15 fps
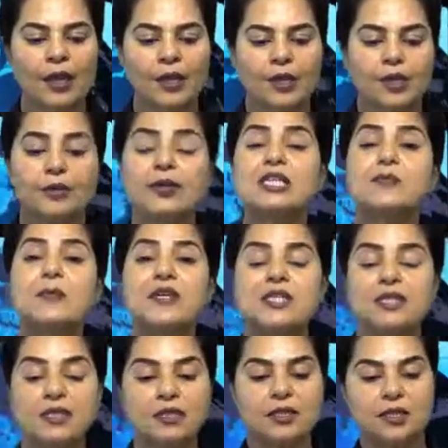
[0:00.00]
US
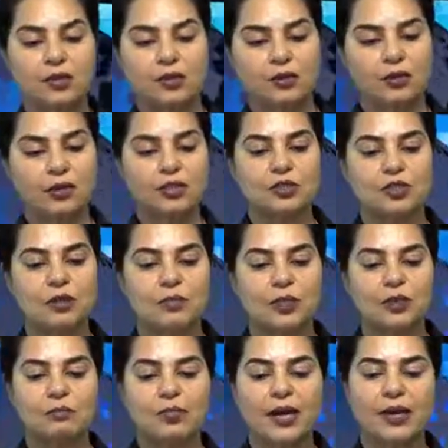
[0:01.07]
President Donald Trump
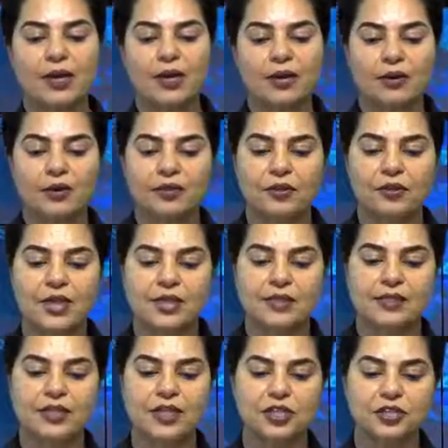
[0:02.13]
on Monday authorized
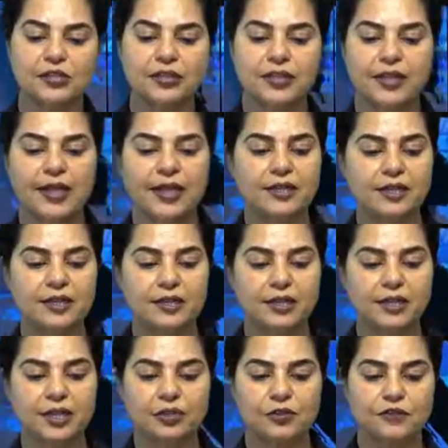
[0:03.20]
sanctions against
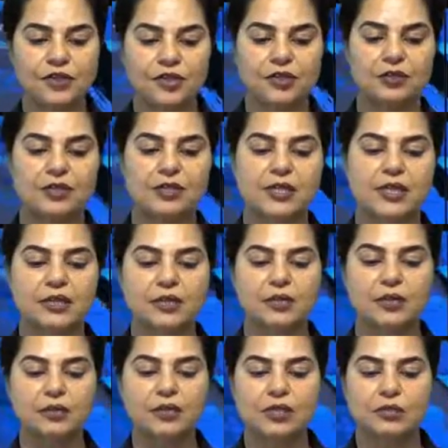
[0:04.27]
Turkish officials, said the
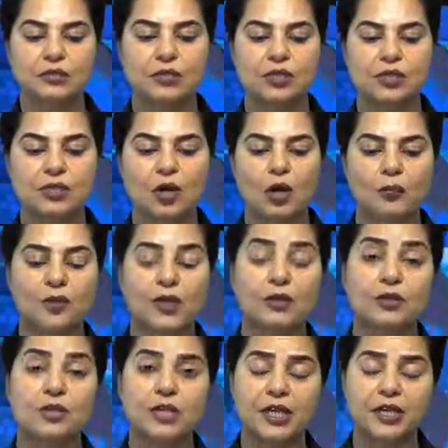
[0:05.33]
US would stop
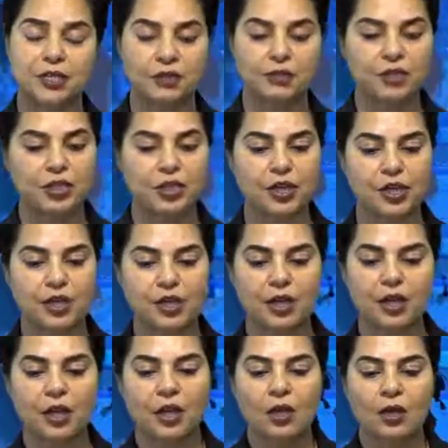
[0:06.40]
negotiating with
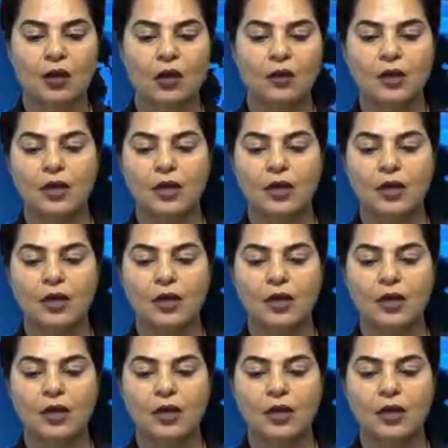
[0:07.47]
Turkey on